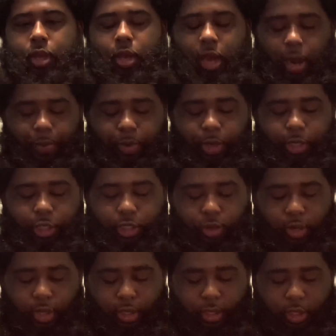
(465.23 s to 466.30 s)
I'm pretty sure
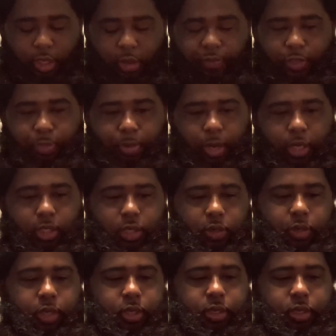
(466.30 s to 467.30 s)
this is self-explanatory.